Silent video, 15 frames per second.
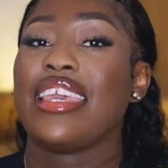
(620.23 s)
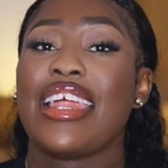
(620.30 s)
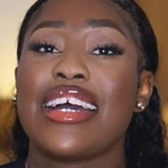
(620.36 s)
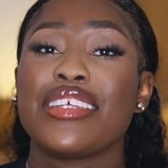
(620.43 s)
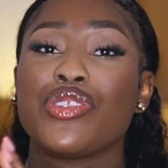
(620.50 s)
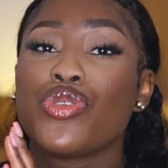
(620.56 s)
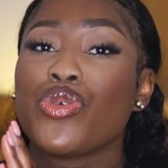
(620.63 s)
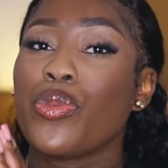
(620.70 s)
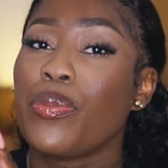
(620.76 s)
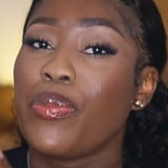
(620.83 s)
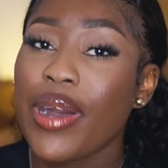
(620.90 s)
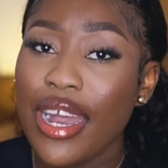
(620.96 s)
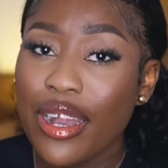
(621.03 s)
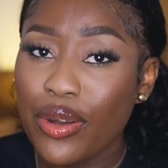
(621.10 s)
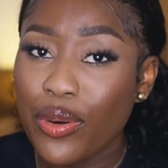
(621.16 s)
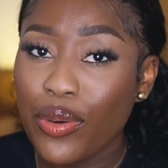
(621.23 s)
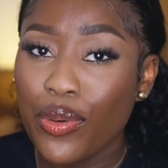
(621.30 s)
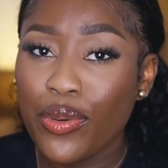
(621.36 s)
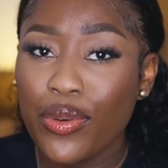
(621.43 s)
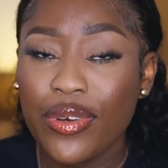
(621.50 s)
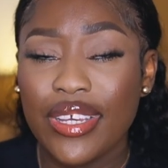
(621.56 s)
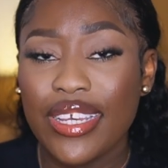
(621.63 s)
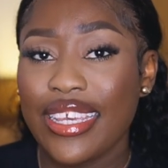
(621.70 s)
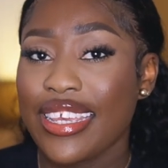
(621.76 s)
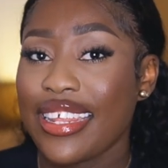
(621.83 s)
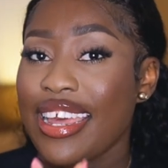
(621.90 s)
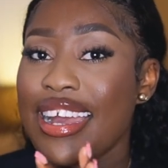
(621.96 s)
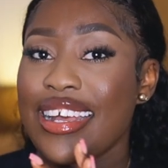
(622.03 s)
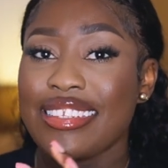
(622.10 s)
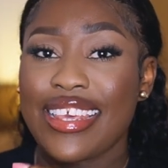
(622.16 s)
It has tobacco, it
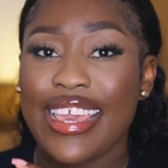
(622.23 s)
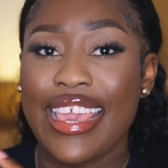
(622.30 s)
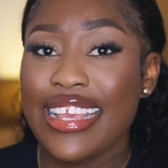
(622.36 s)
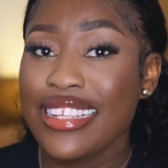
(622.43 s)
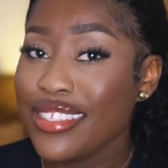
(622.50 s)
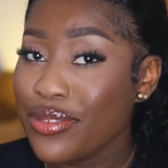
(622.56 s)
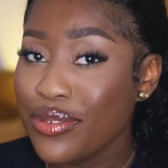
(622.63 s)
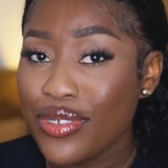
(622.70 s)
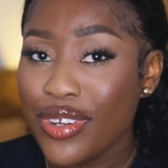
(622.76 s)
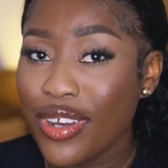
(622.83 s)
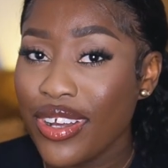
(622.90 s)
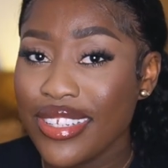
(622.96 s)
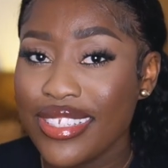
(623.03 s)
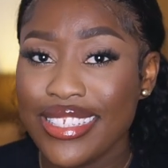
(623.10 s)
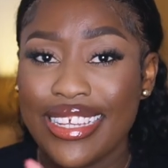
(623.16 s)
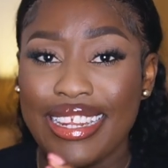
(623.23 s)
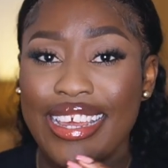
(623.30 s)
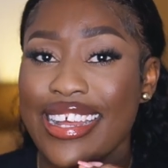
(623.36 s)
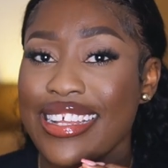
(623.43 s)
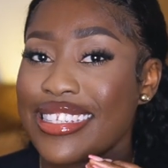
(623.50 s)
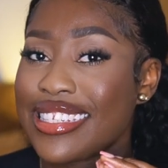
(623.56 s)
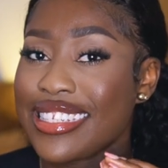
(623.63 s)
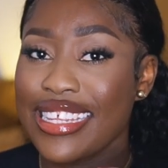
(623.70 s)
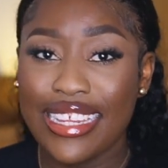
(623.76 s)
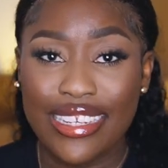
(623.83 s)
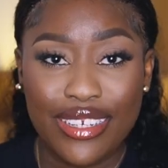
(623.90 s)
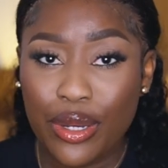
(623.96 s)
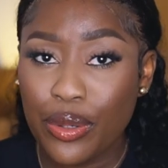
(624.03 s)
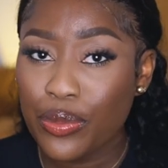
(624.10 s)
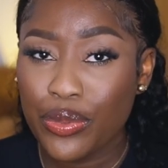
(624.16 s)
has hazelnut, it has
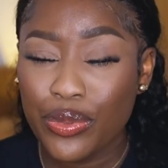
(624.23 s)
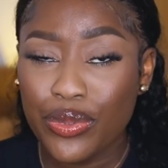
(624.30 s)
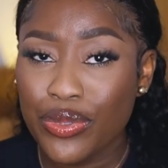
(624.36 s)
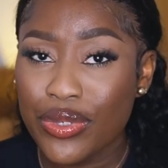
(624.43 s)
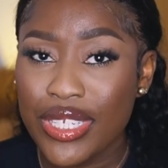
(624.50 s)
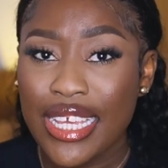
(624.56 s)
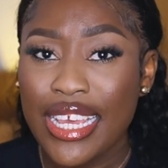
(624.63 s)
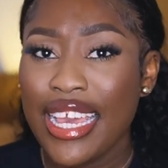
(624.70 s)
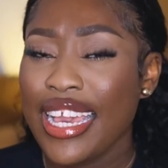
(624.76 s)
sandalwood.